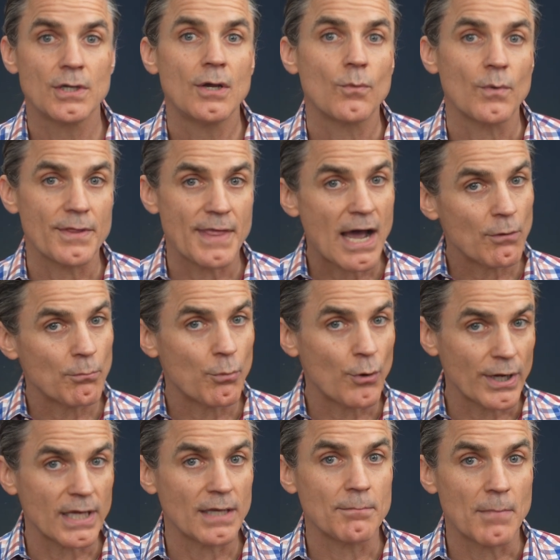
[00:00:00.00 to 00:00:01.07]
without
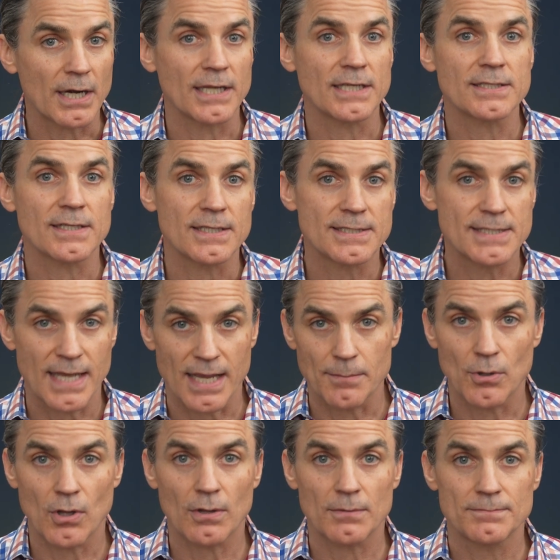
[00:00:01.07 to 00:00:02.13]
bringing money to the
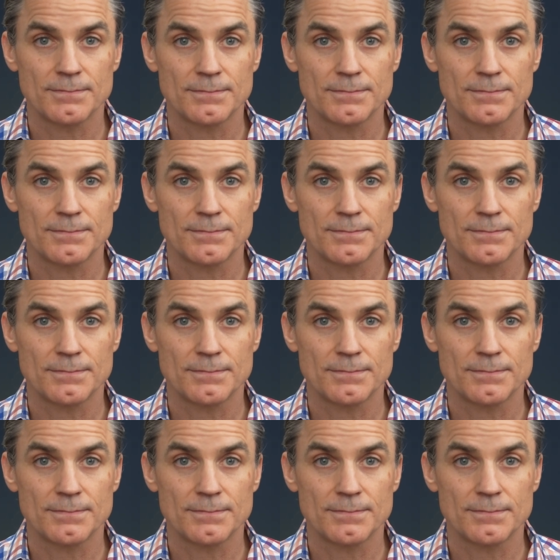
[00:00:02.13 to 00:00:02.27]
table.